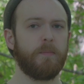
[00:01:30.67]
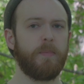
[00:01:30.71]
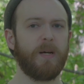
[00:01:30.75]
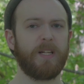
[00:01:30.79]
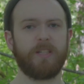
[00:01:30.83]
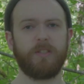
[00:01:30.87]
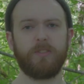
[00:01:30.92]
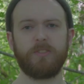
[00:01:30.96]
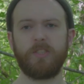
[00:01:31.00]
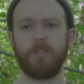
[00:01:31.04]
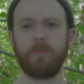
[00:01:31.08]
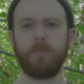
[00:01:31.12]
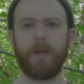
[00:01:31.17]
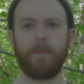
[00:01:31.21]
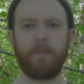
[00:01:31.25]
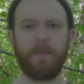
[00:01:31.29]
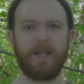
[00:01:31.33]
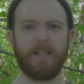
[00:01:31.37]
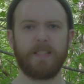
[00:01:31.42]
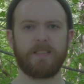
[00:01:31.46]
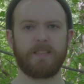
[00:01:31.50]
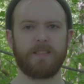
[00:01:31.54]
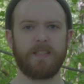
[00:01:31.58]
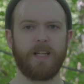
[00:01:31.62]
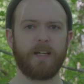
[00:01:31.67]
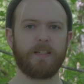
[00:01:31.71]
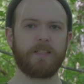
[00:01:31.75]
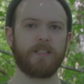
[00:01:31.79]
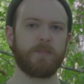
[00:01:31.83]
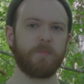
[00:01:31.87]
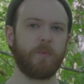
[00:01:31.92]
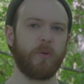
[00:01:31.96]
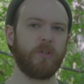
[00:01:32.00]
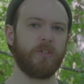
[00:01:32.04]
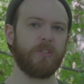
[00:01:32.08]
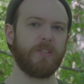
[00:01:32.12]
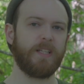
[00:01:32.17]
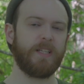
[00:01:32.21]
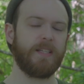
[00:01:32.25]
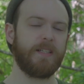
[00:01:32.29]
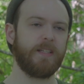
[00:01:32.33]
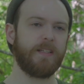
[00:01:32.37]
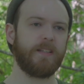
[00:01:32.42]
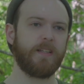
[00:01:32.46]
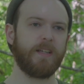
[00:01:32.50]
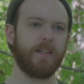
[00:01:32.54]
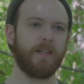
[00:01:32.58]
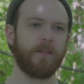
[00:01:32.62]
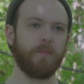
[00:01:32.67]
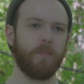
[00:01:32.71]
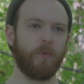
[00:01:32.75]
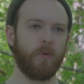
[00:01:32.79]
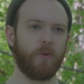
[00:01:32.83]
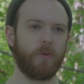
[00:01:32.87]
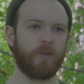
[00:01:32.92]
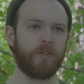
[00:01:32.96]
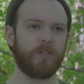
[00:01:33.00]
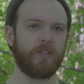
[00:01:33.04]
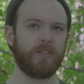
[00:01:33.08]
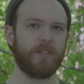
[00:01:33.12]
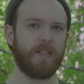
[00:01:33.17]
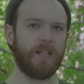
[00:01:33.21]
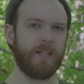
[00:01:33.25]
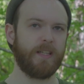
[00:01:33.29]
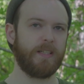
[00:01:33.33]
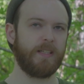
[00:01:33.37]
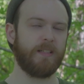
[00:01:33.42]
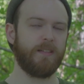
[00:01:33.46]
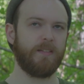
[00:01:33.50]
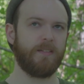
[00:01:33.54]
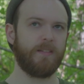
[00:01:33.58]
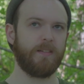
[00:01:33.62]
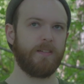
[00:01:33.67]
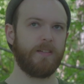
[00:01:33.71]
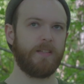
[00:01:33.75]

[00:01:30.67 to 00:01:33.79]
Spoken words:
But I'll do my best not to spoil anything more than